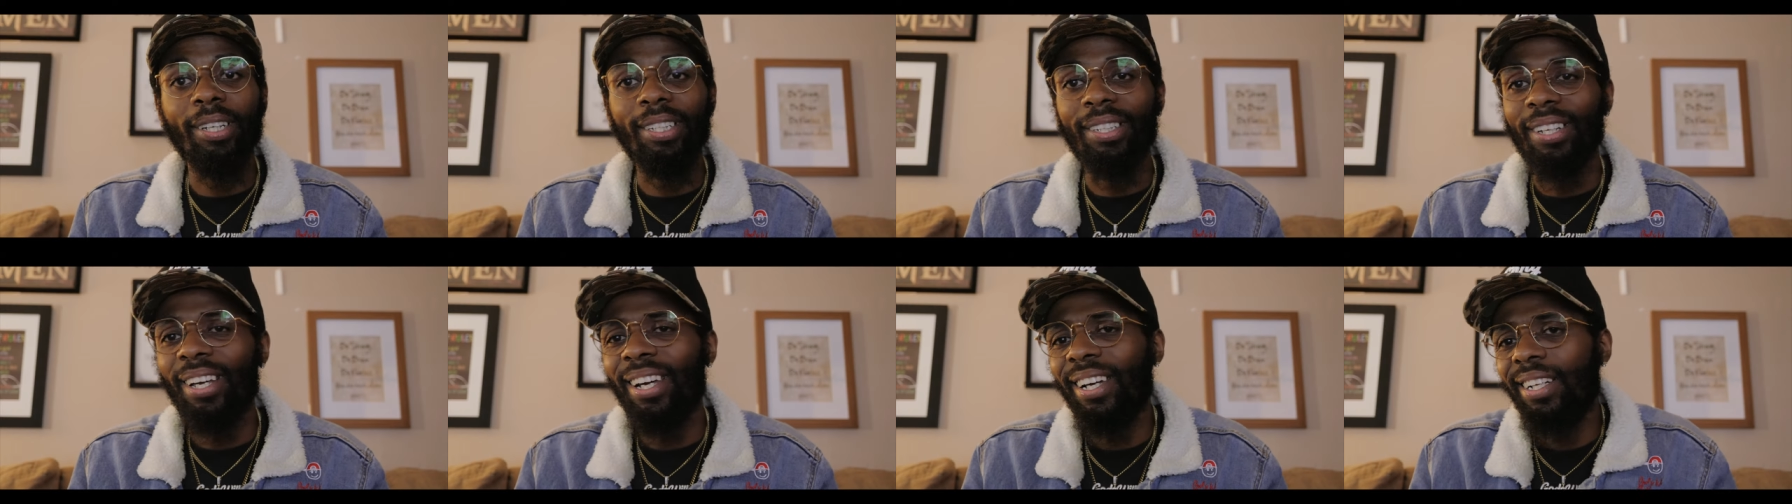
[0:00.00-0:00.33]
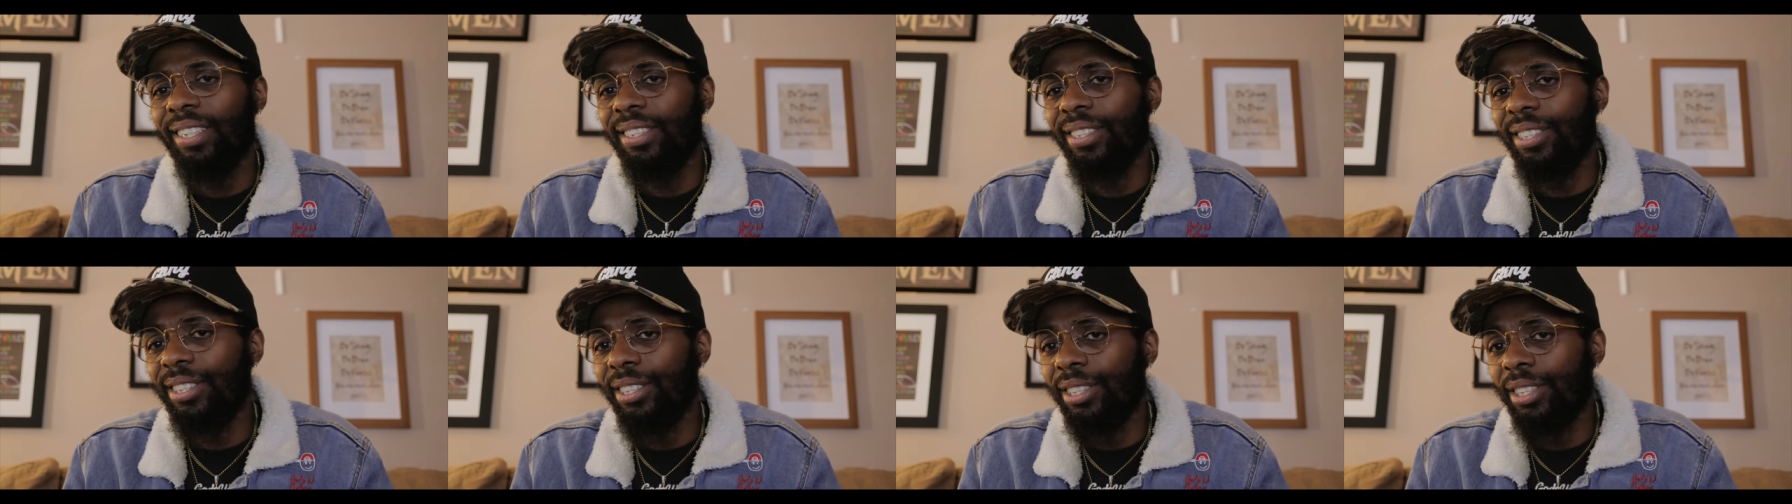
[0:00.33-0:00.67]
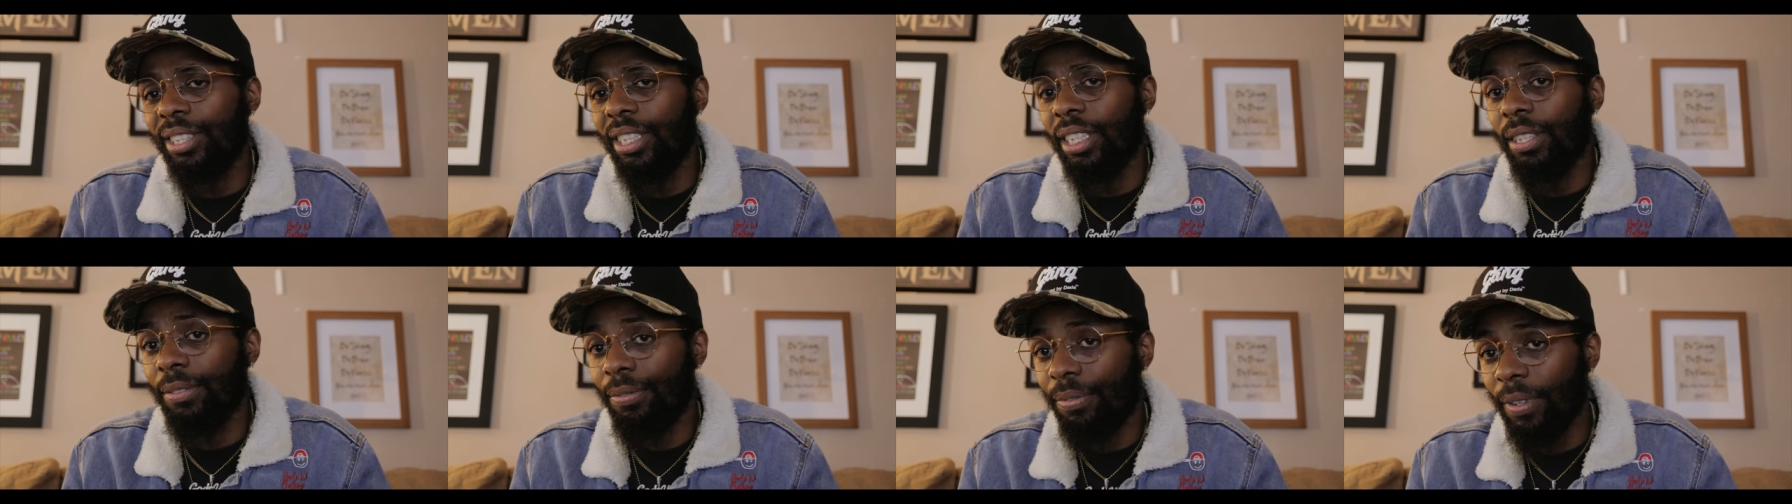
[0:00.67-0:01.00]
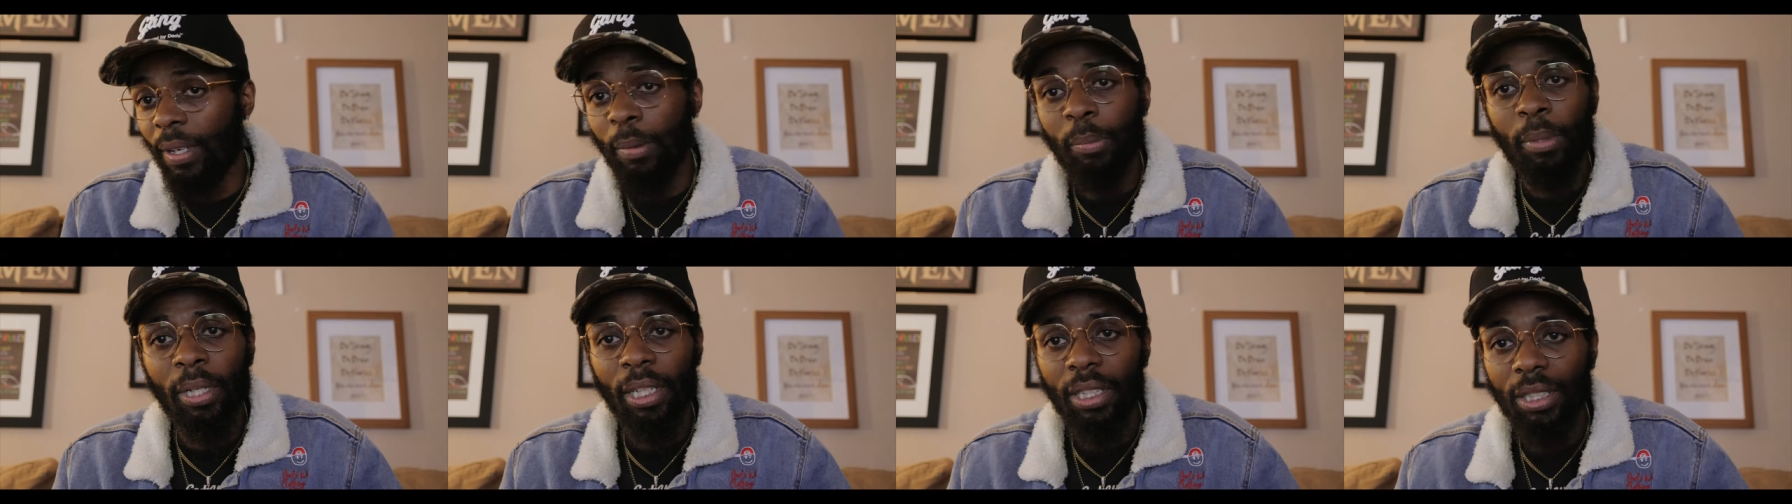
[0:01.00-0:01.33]
and not just
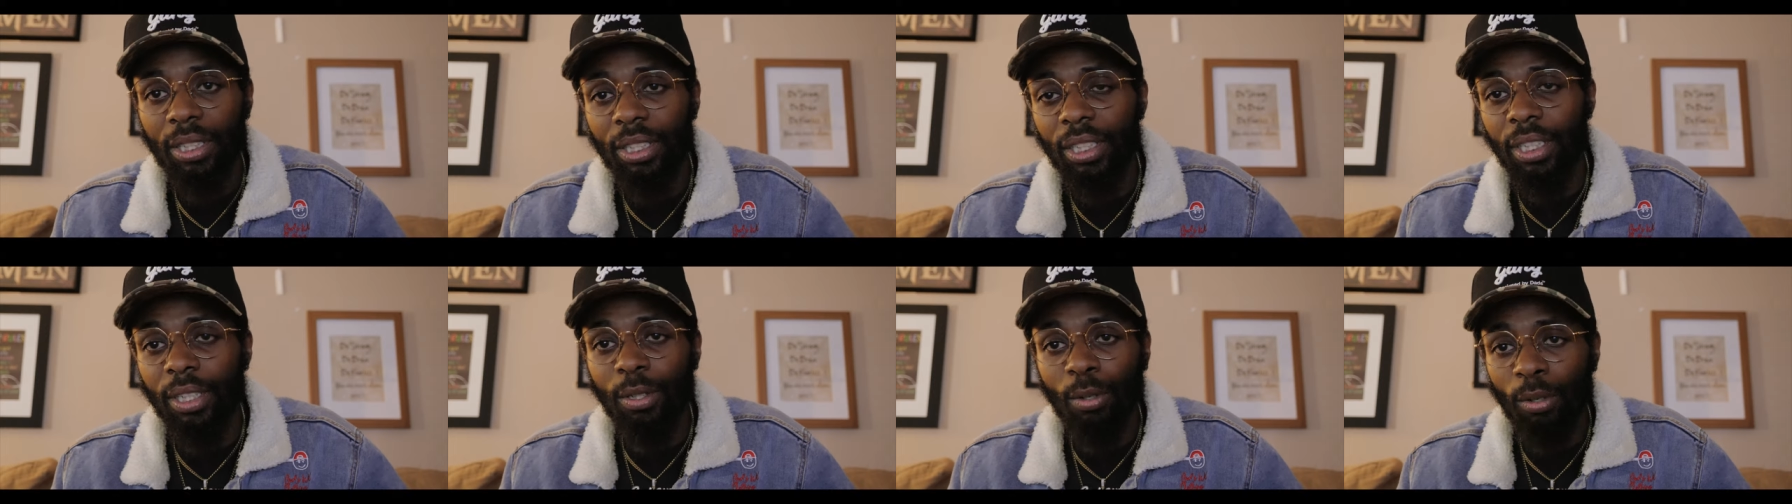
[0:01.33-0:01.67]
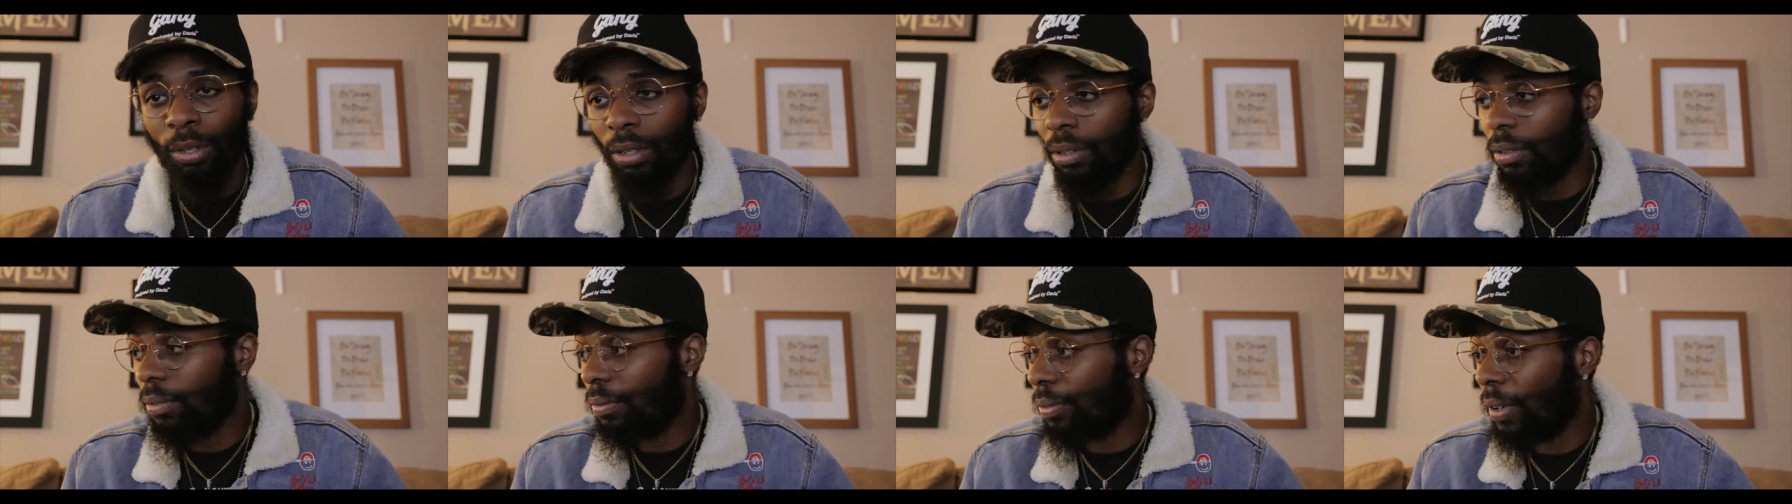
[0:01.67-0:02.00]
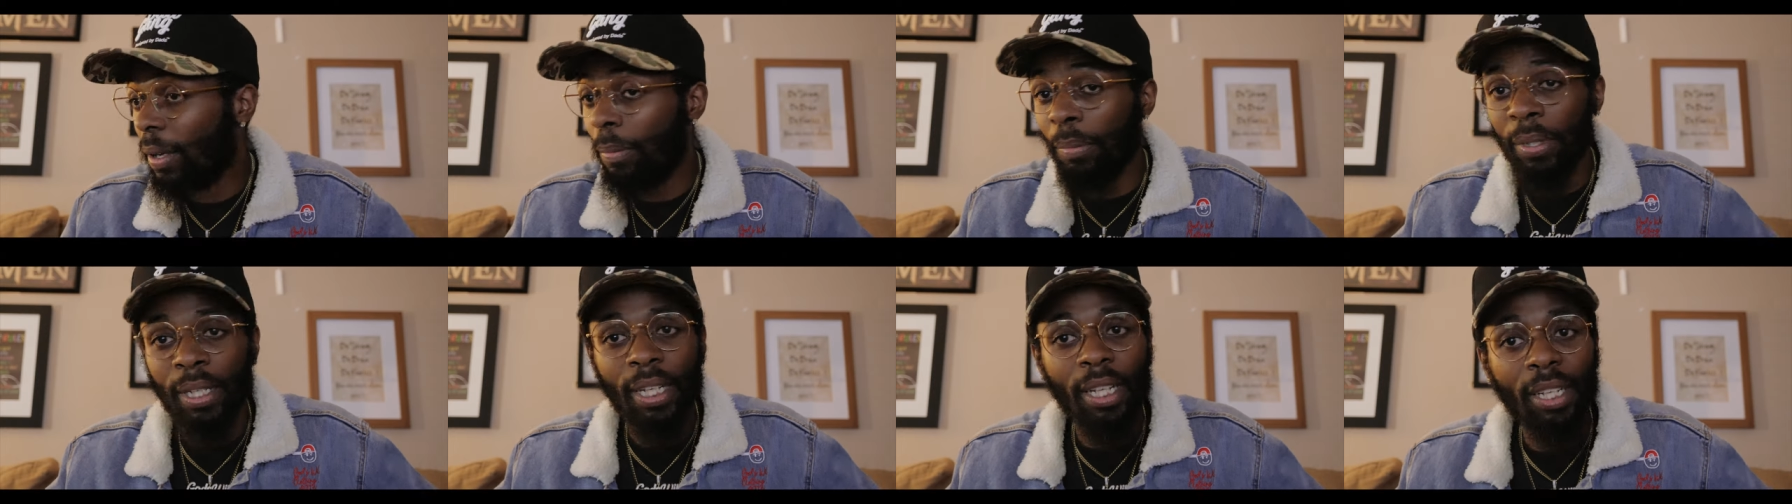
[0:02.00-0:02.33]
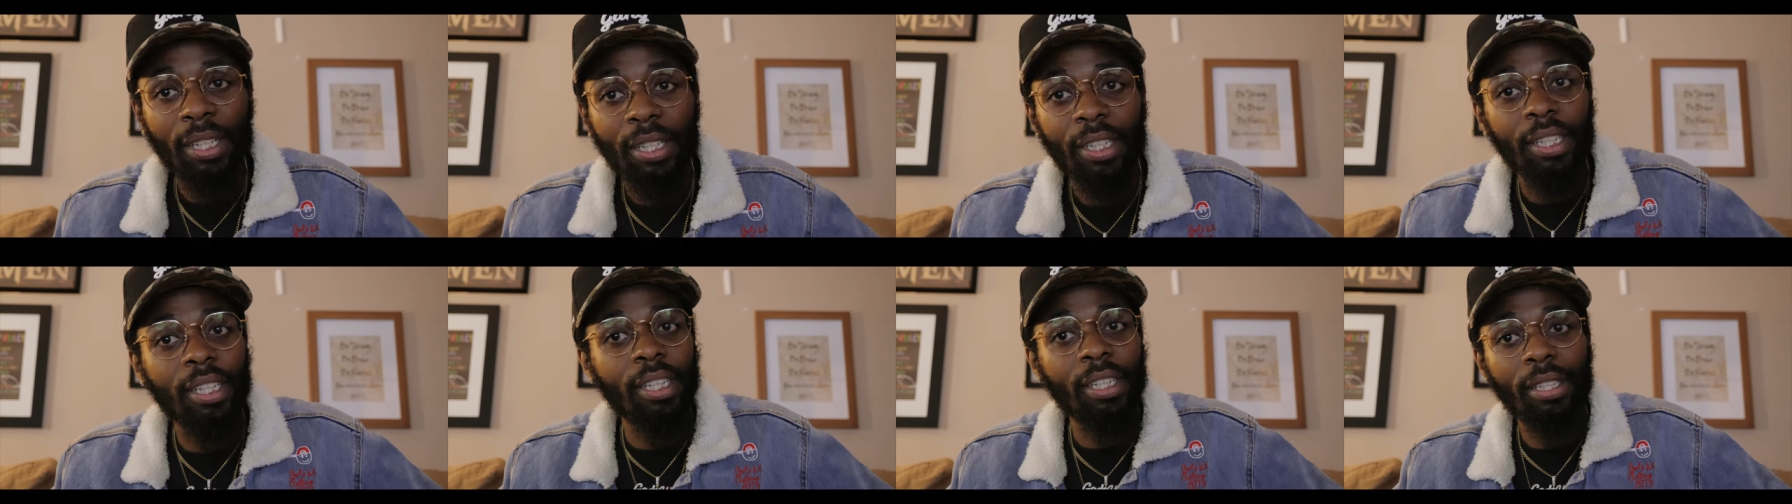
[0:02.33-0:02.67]
effeminacy or
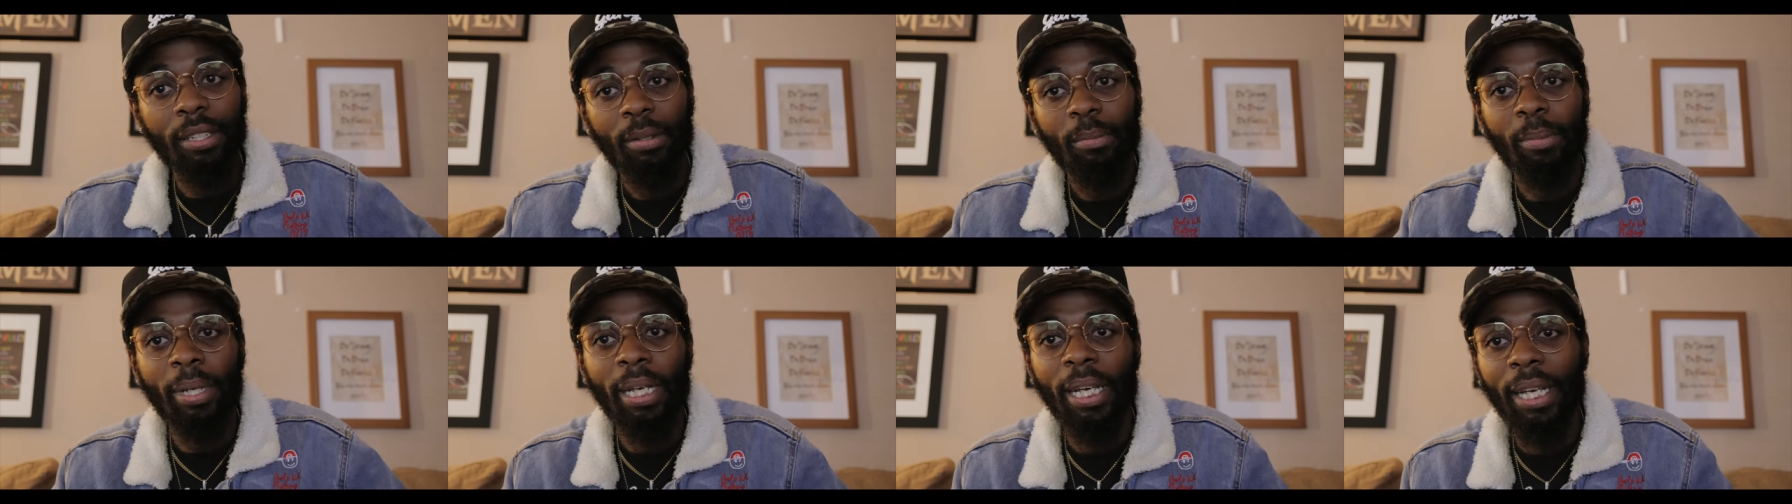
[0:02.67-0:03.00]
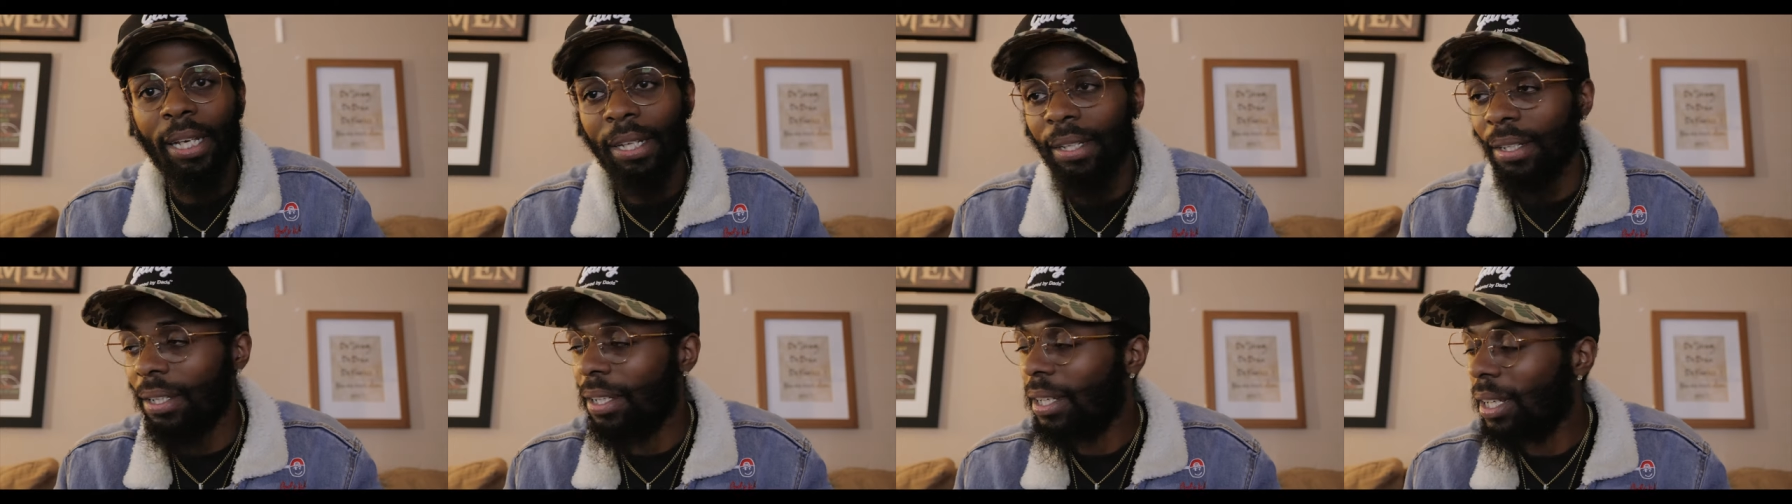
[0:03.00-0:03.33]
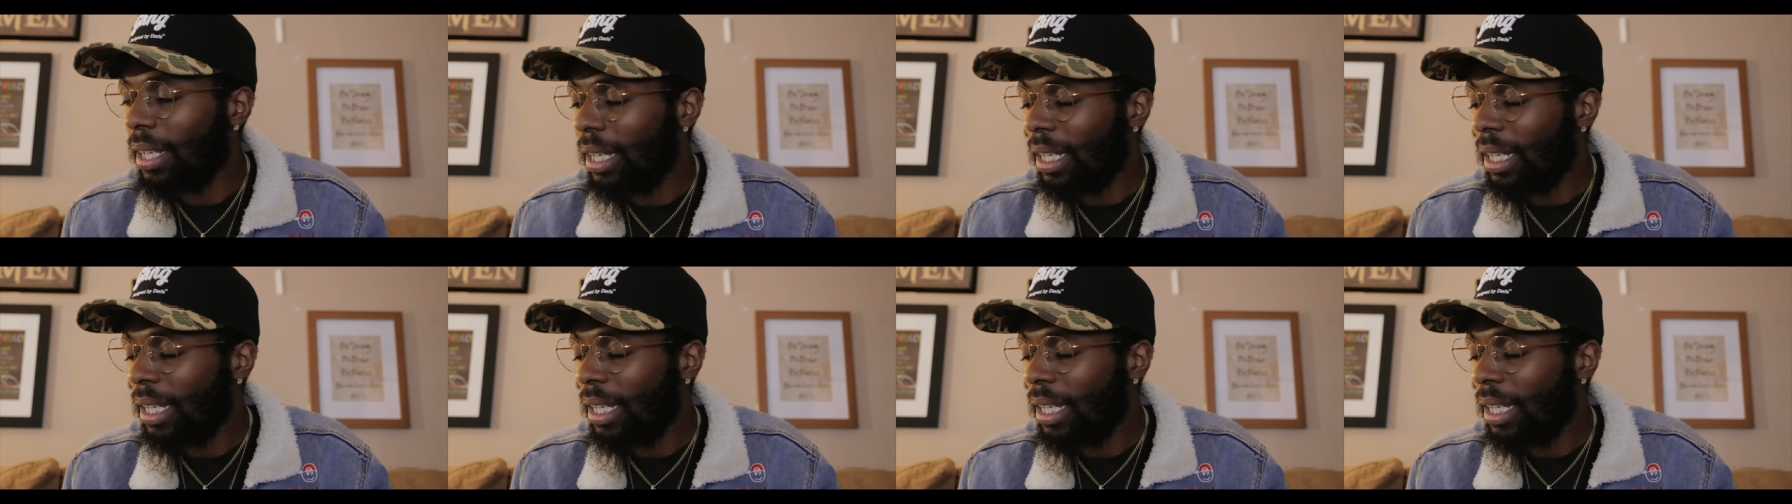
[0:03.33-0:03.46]
femininity in a man.